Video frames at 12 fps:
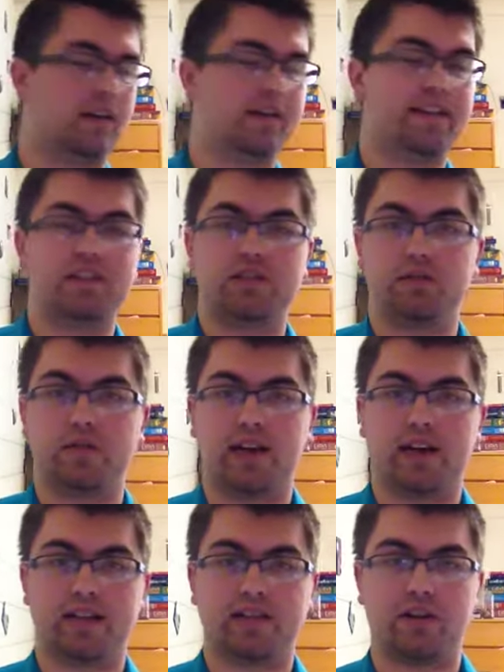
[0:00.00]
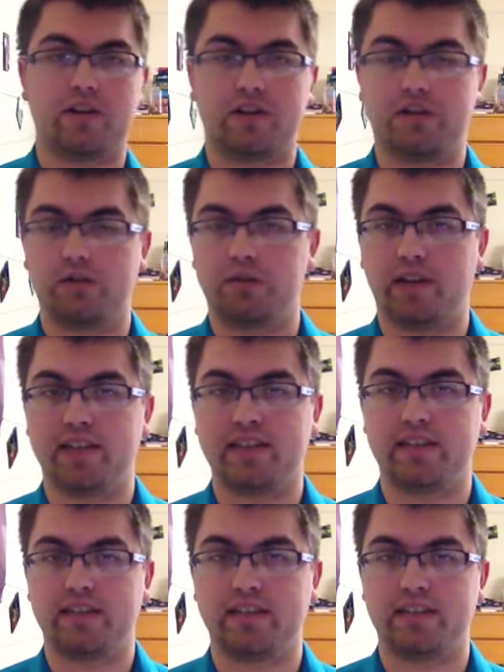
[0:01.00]
These two lines are the two
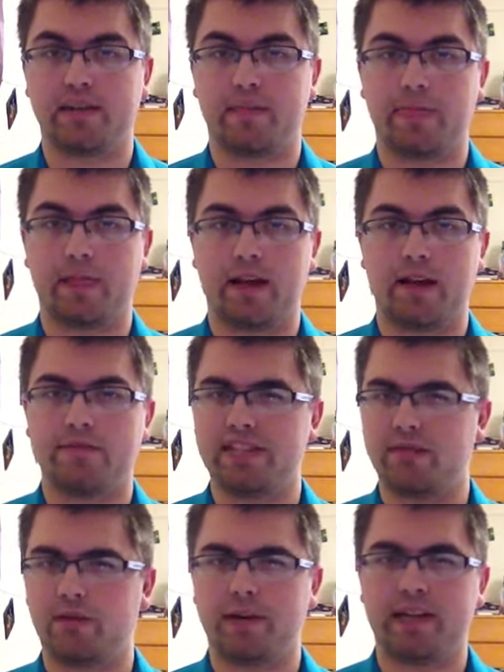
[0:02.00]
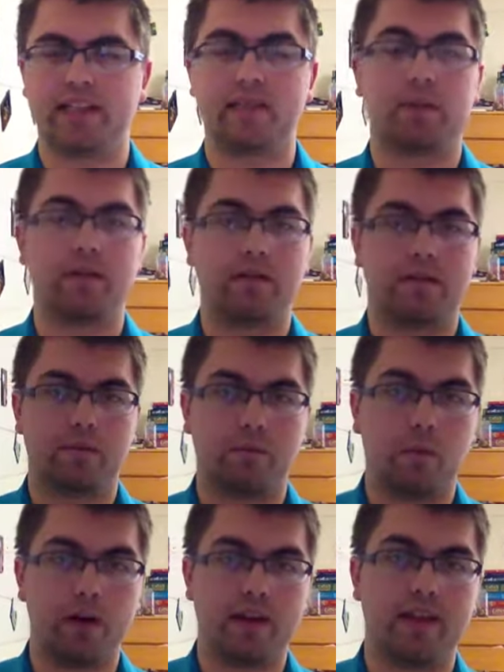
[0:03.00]
places, have several meanings, but
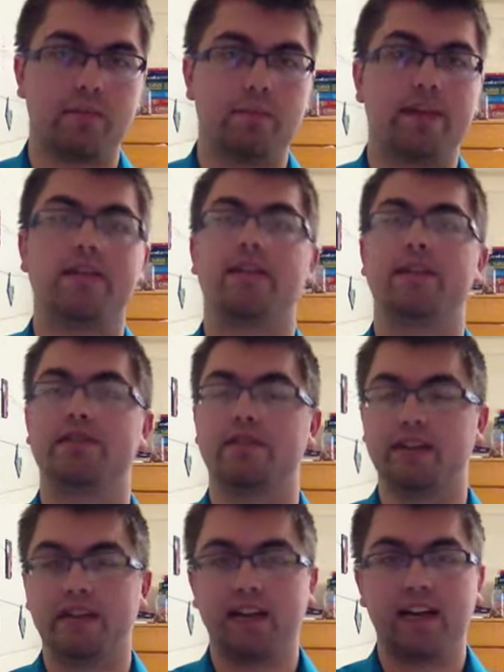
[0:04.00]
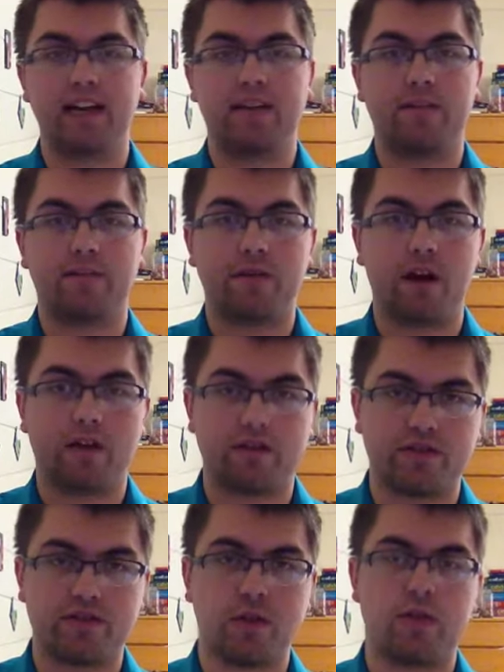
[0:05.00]
one of them being these are the
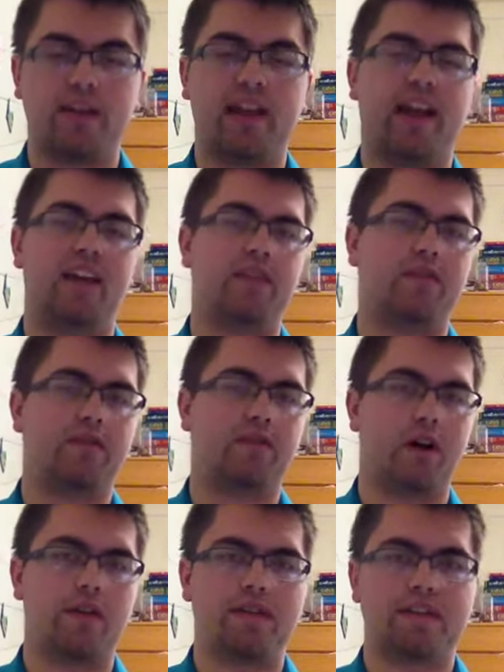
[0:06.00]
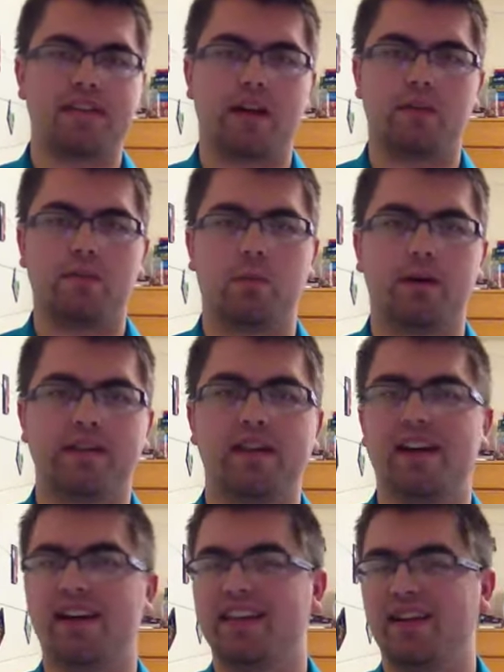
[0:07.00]
farthest north and the farthest south points
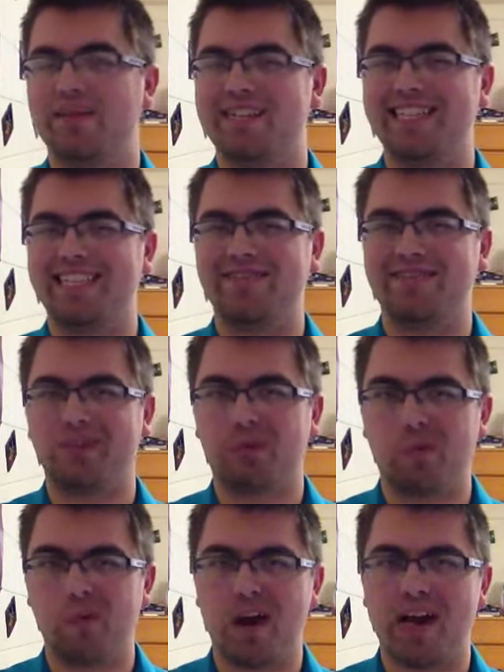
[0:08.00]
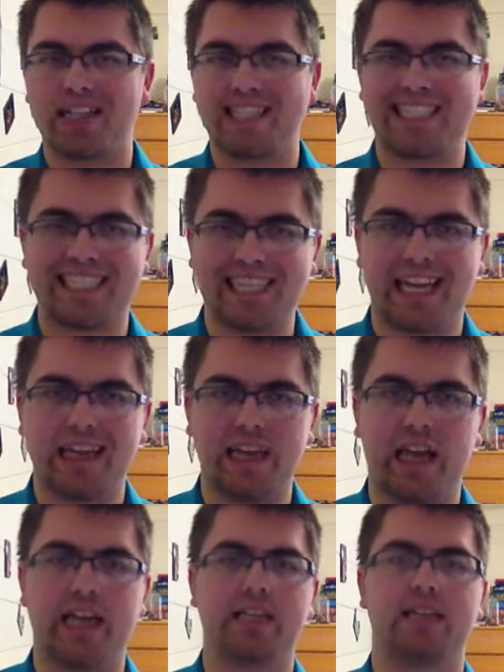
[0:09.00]
that receive direct
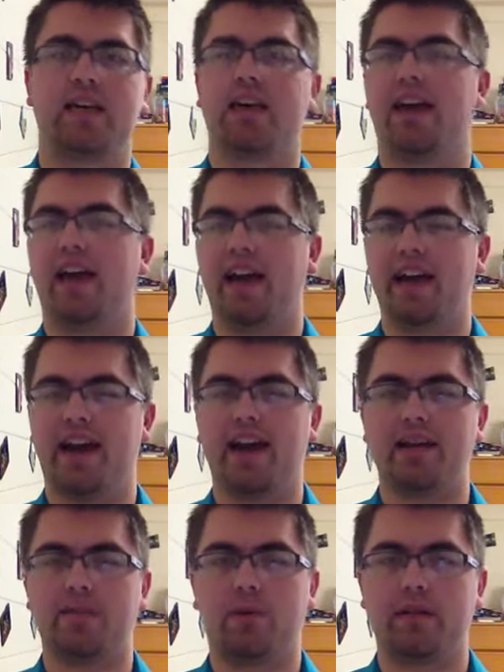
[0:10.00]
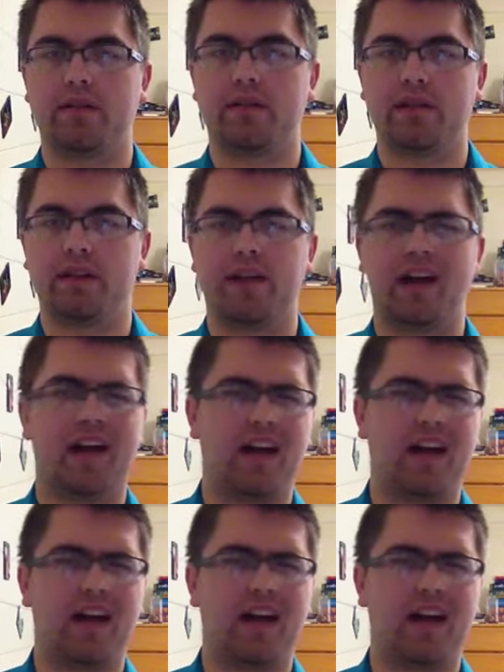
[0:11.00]
sunlight at any point in the year.